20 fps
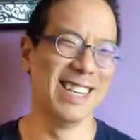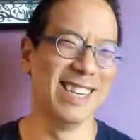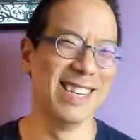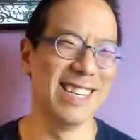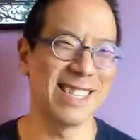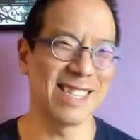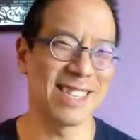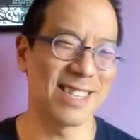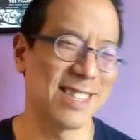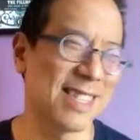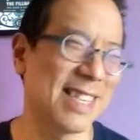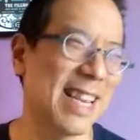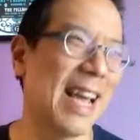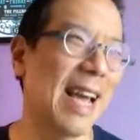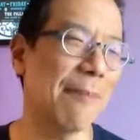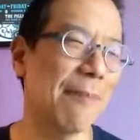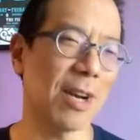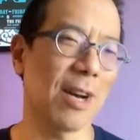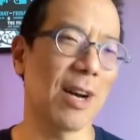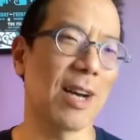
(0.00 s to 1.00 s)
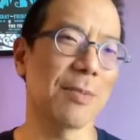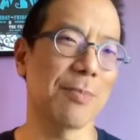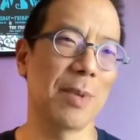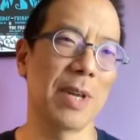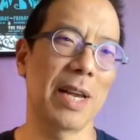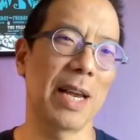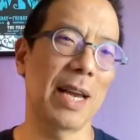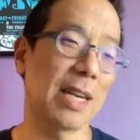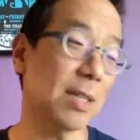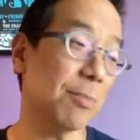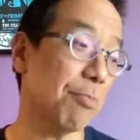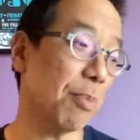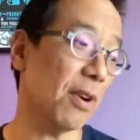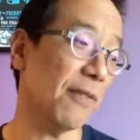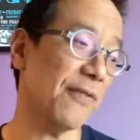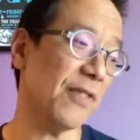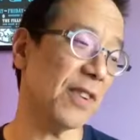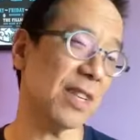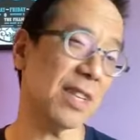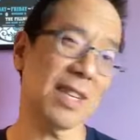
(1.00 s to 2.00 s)
It's a Sam cosplay, and it's
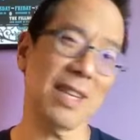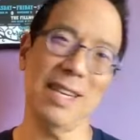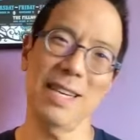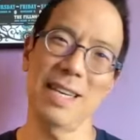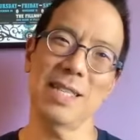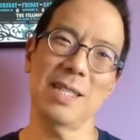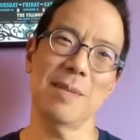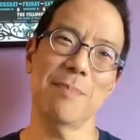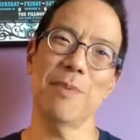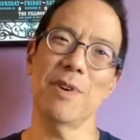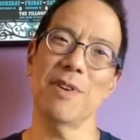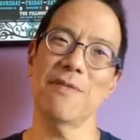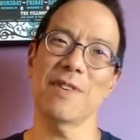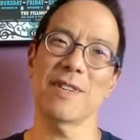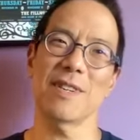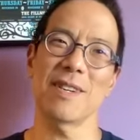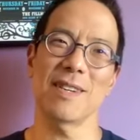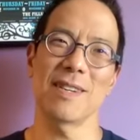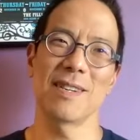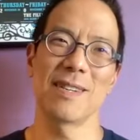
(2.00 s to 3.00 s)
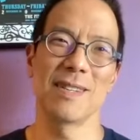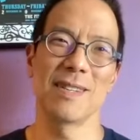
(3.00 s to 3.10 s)
perfect. It's perfect.